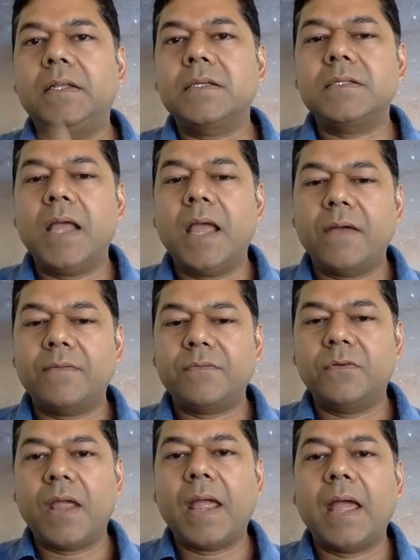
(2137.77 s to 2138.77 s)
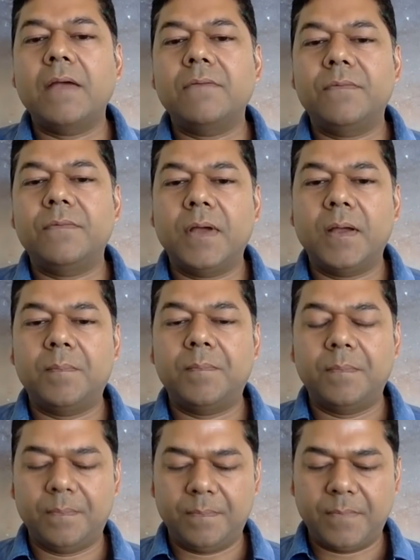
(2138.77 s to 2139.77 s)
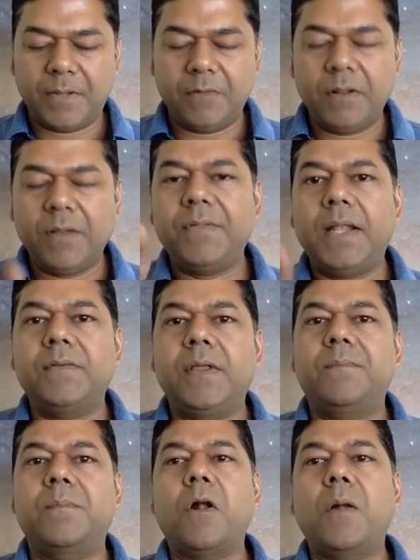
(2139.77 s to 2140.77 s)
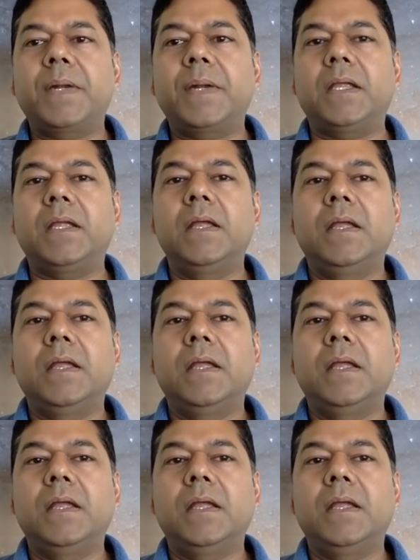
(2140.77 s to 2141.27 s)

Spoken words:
doesn't have to have reflective property.